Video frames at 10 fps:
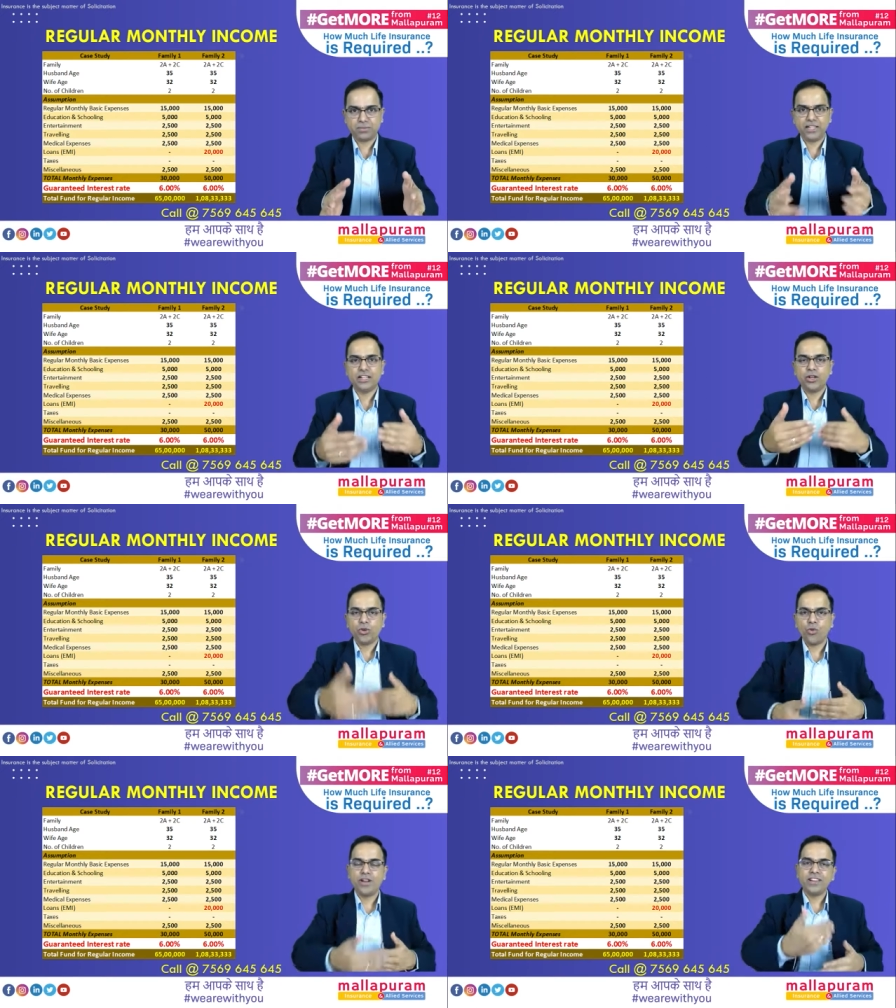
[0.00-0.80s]
wherein
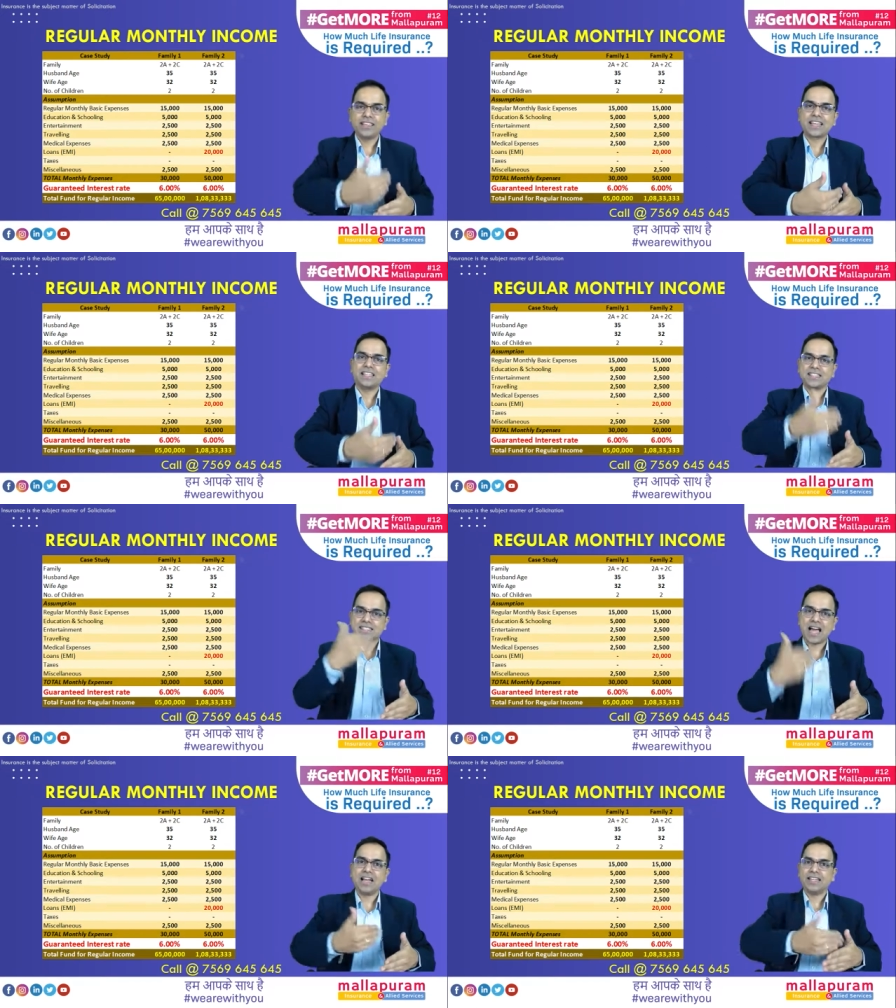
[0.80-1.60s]
they can start
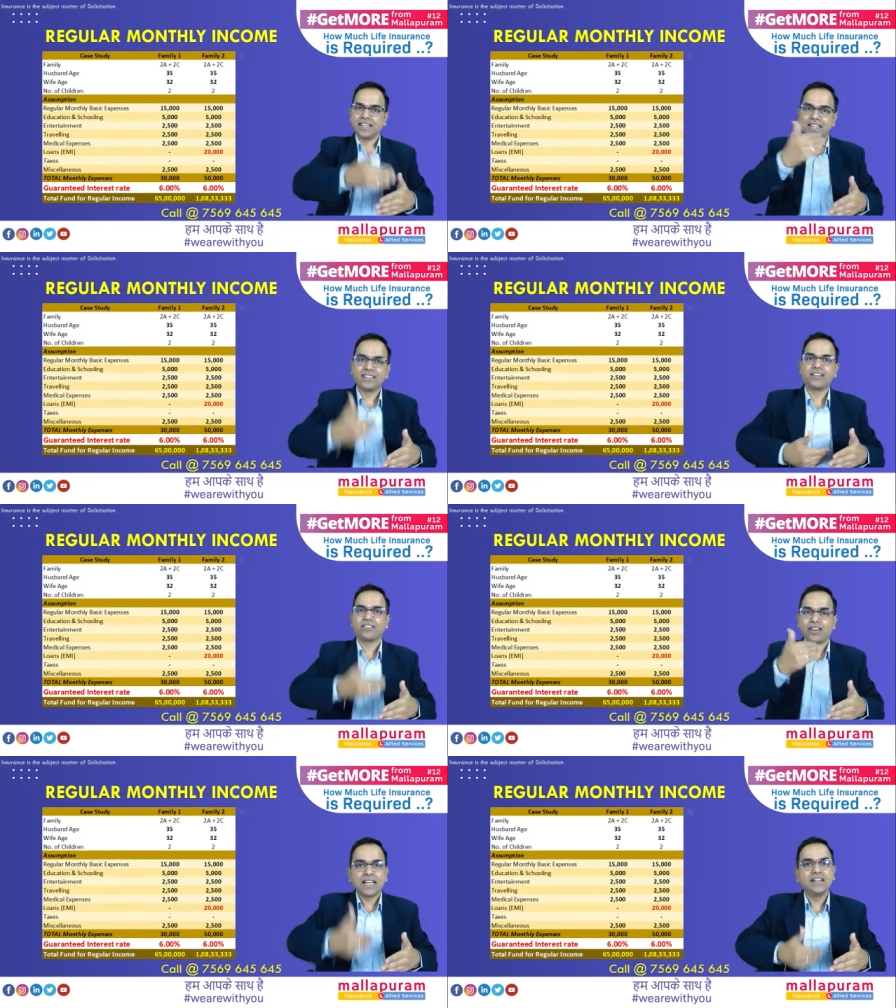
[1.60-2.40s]
getting that
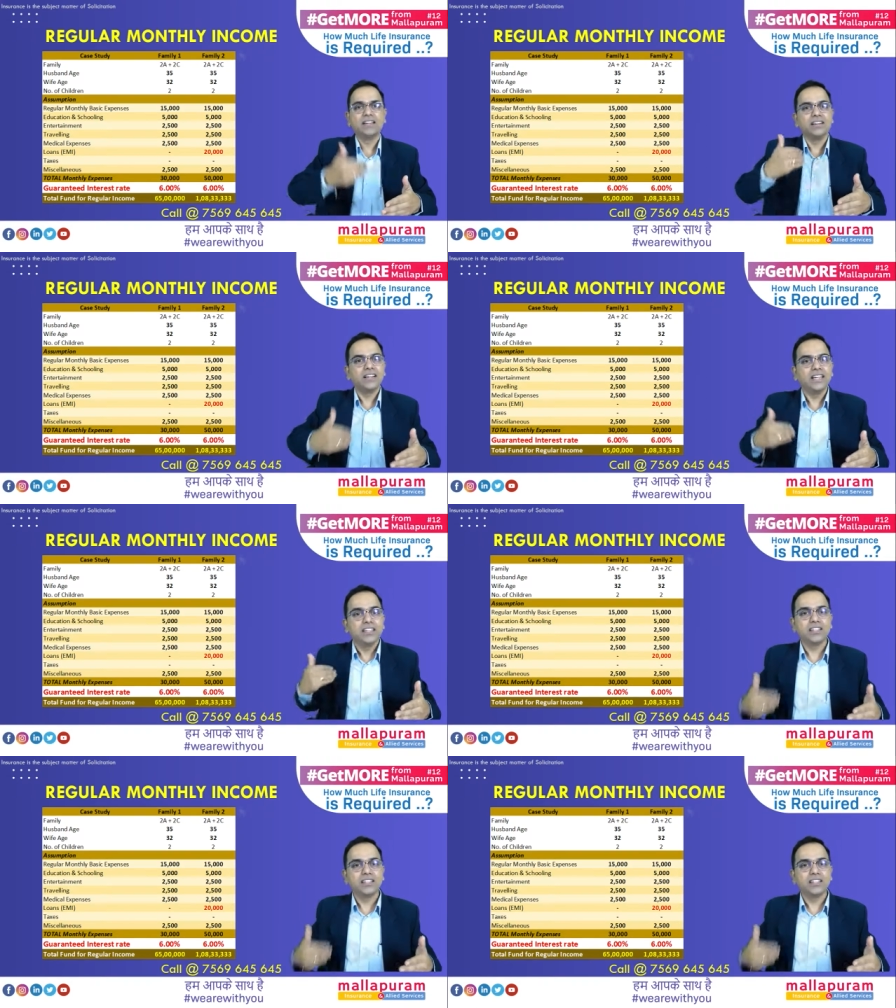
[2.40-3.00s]
regular income.